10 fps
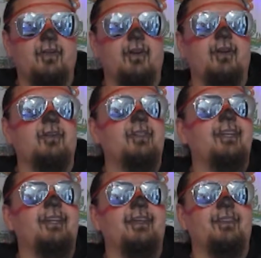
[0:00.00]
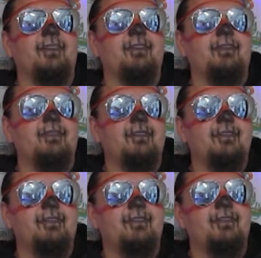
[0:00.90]
Oh yeah.
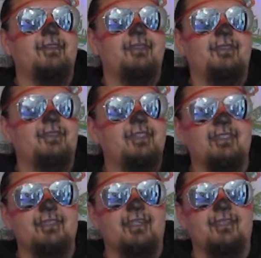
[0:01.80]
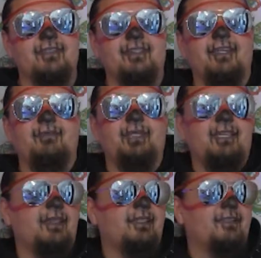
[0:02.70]
Ten second delay. Ten second delay. We
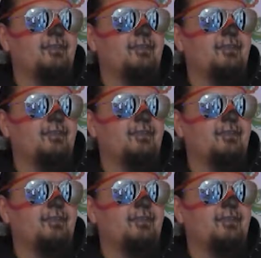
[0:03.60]
can't.